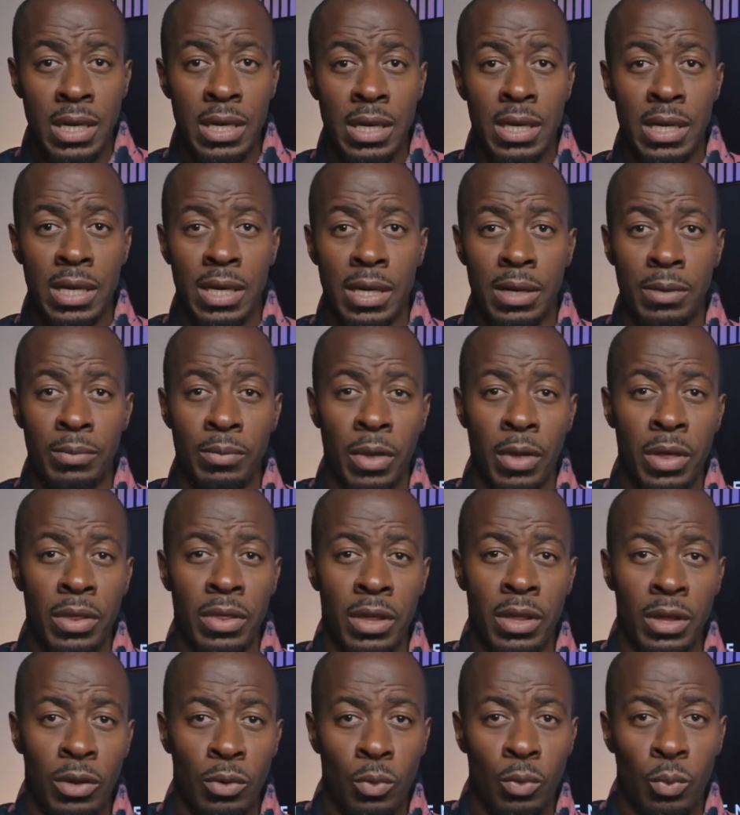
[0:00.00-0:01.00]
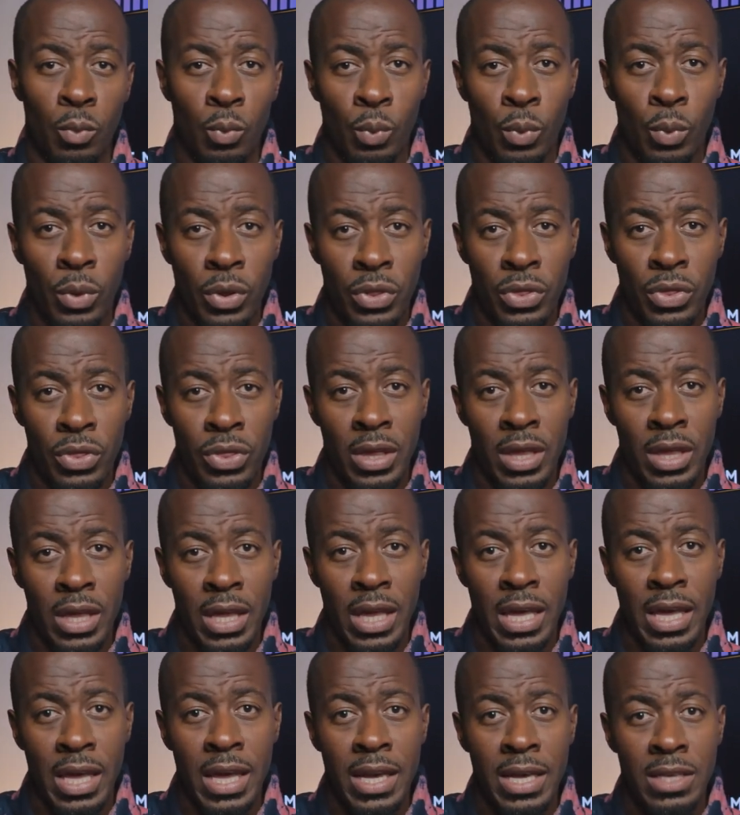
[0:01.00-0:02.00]
I think with the
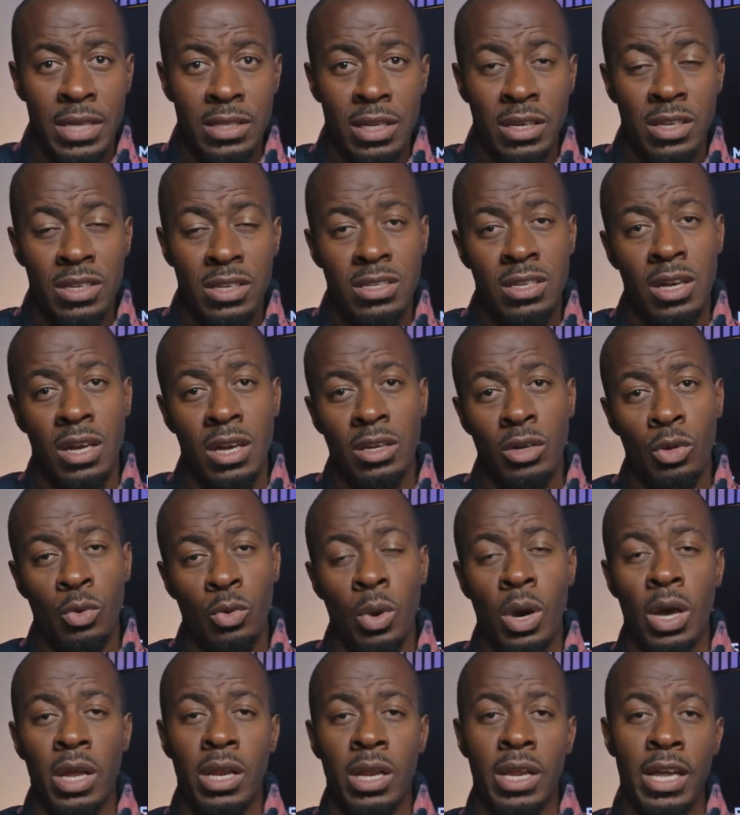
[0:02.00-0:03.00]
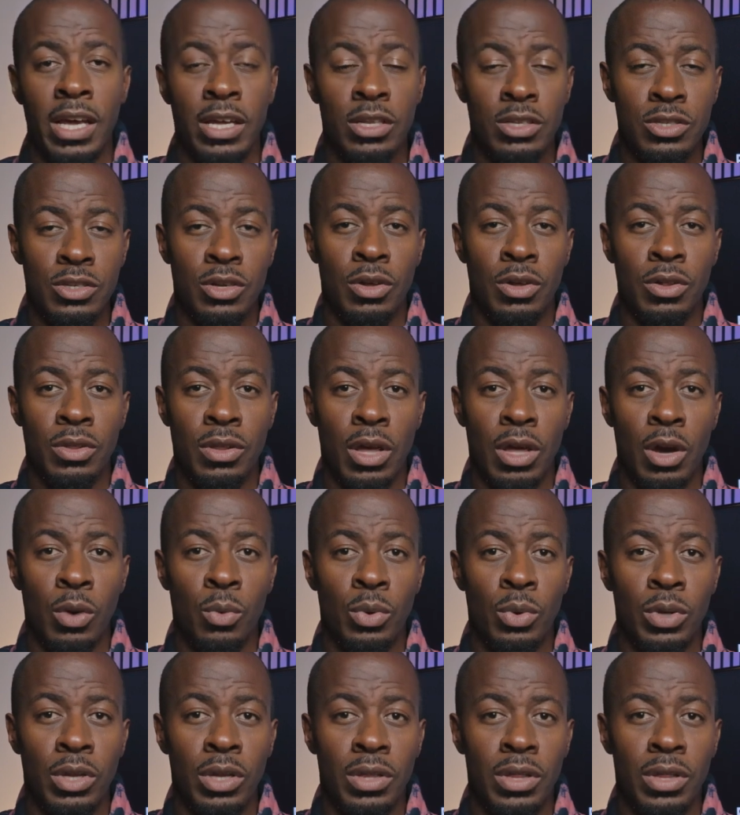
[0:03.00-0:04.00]
ears, I decided quite late on that I
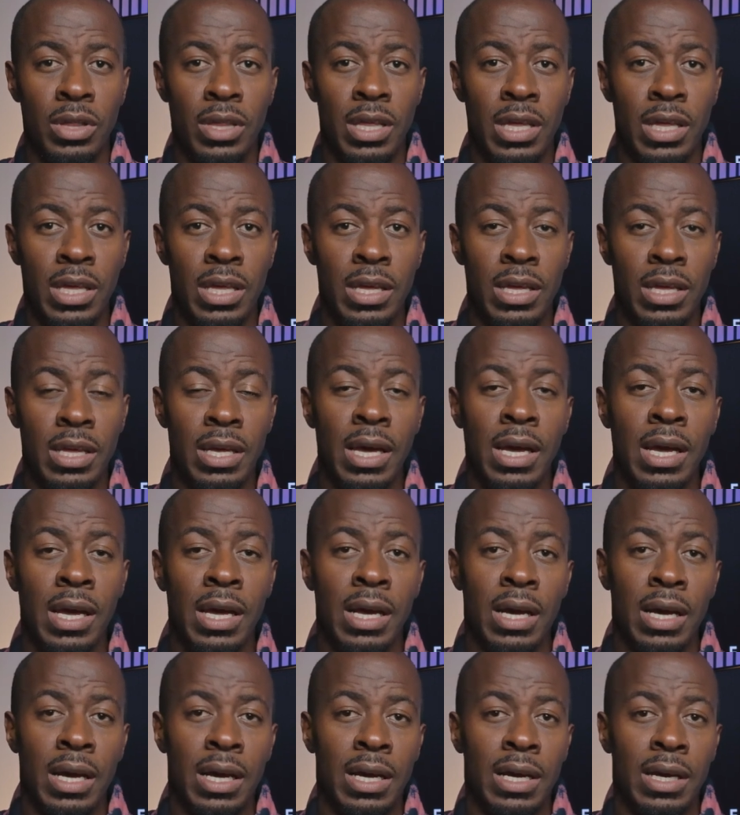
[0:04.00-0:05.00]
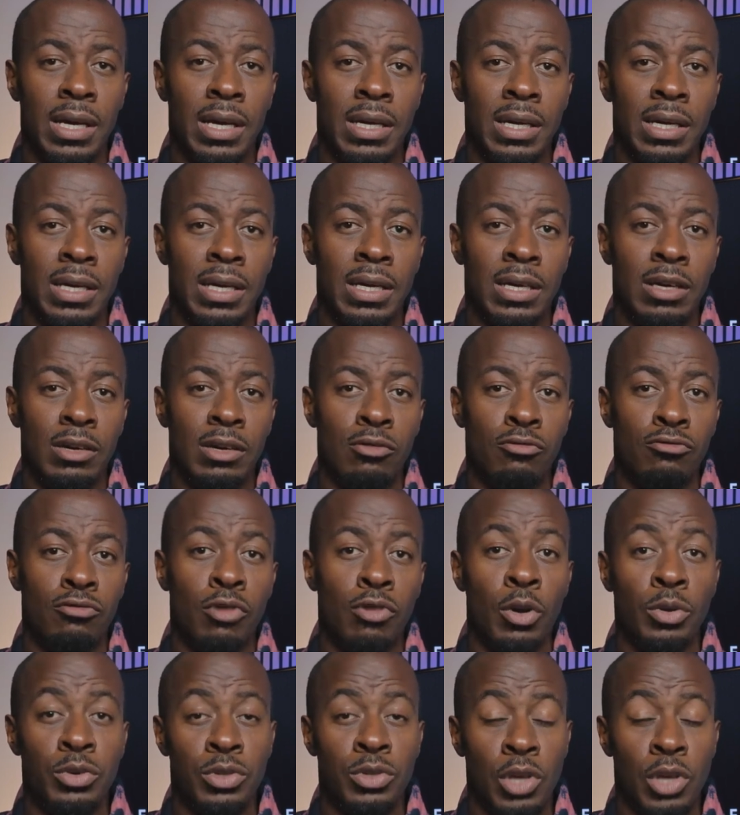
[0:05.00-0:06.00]
wanted the
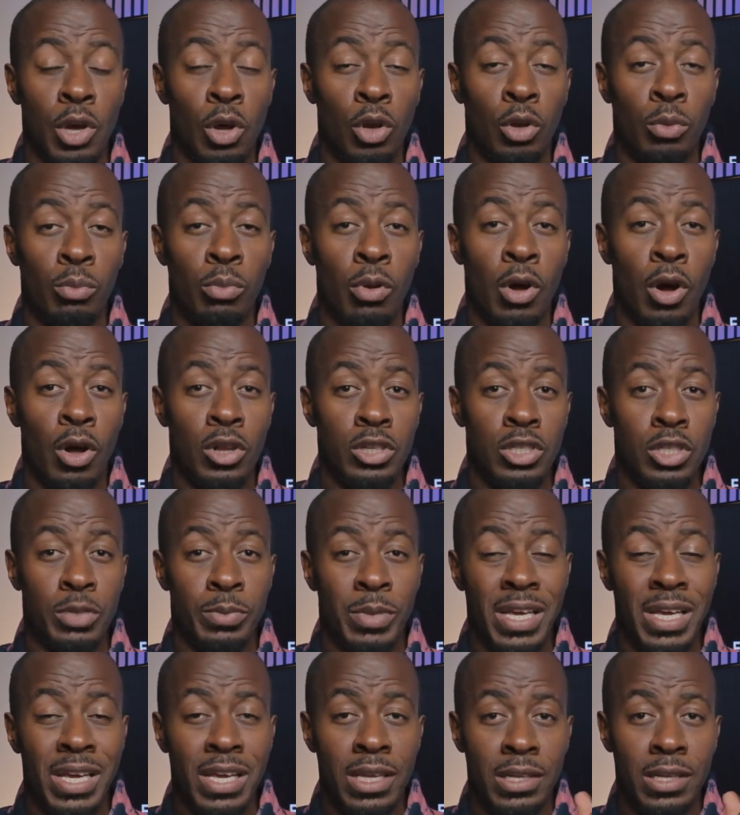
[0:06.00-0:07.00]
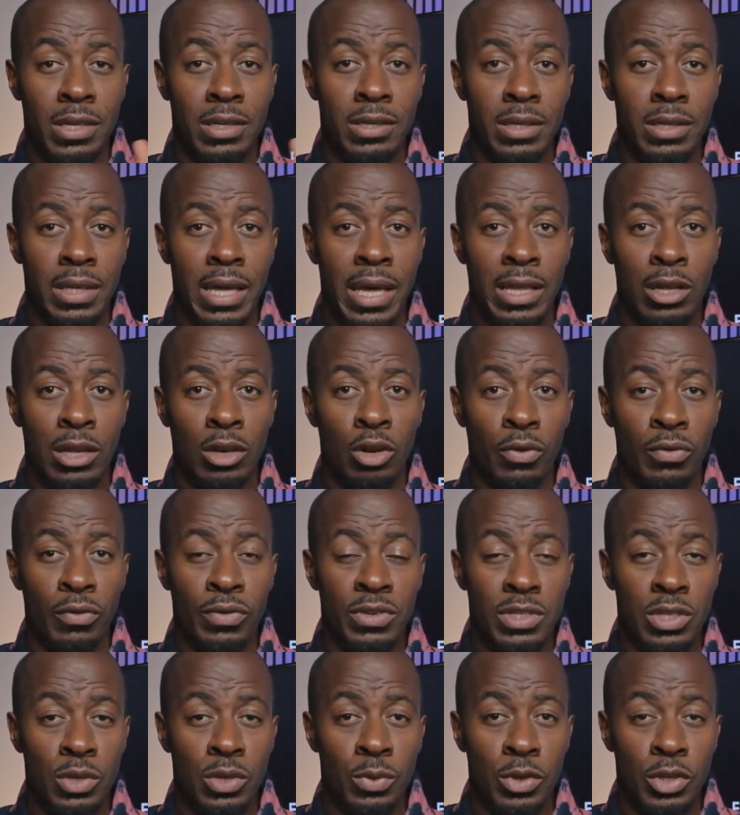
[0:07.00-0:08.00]
rose gold part to be hidden, and then
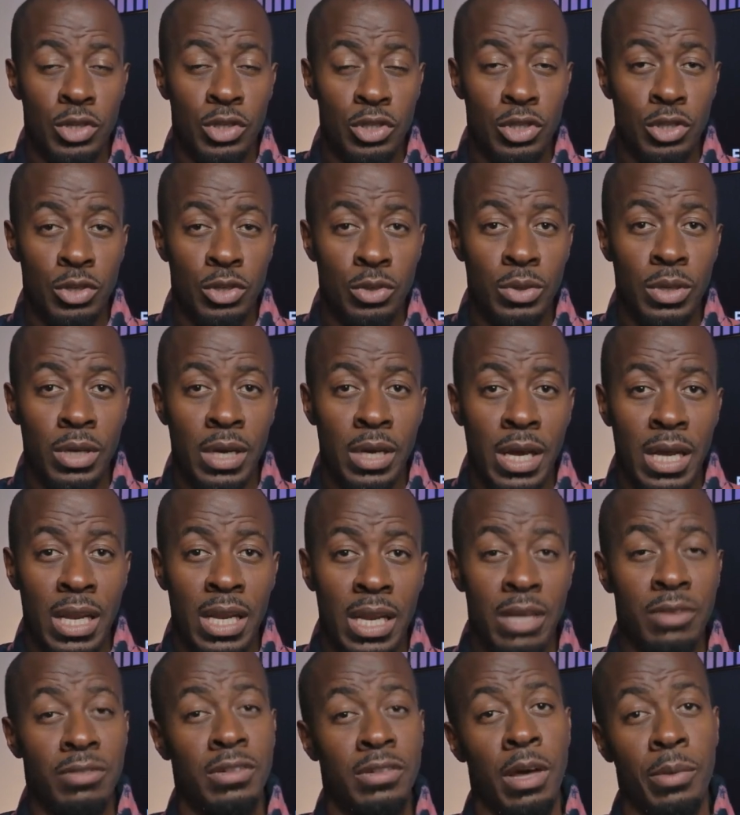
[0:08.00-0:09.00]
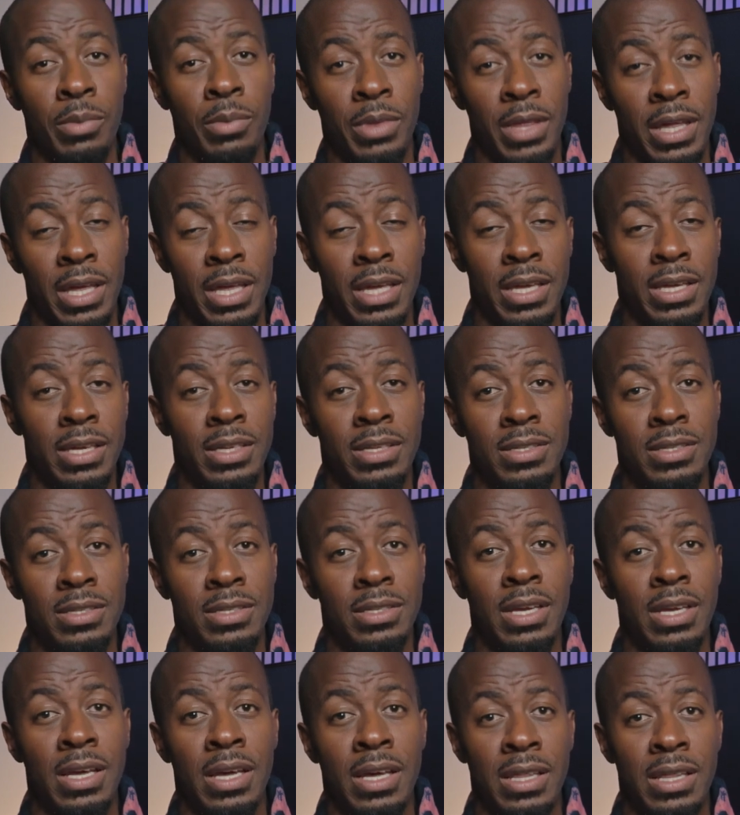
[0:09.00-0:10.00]
obviously once you lift up the
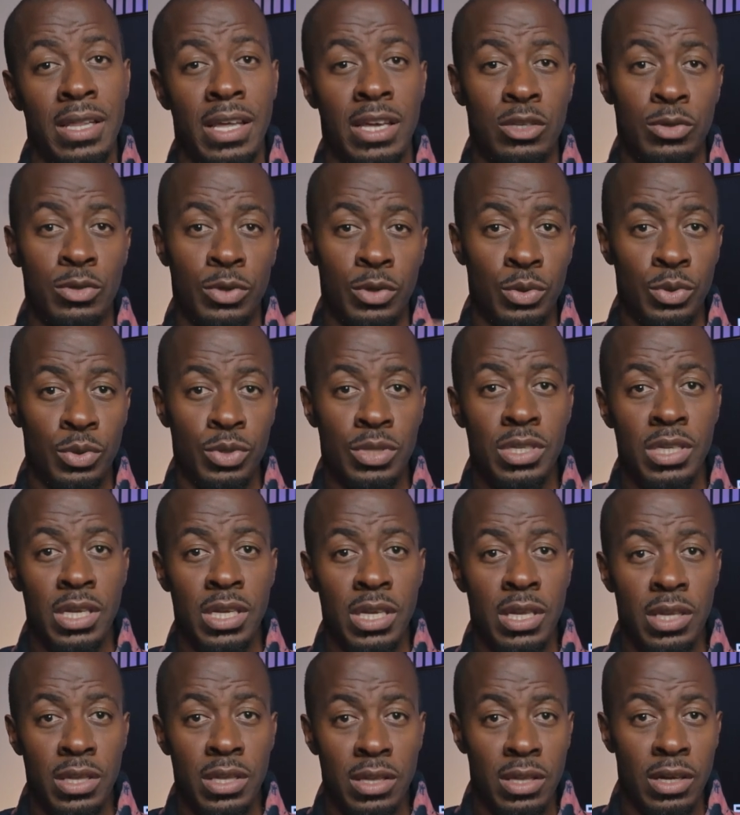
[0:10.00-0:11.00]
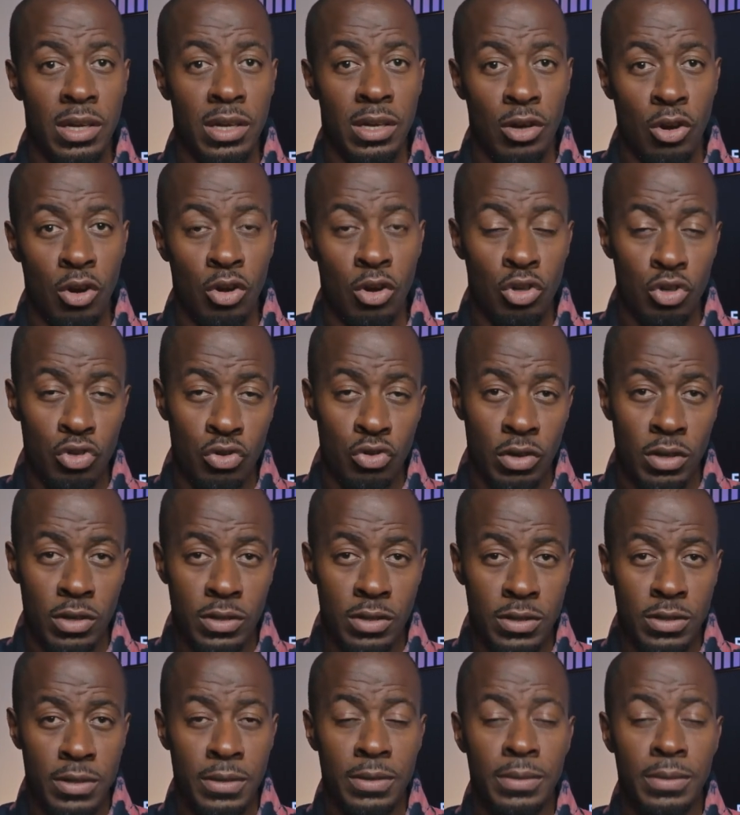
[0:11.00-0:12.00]
ears, that's when you'll see the contrast.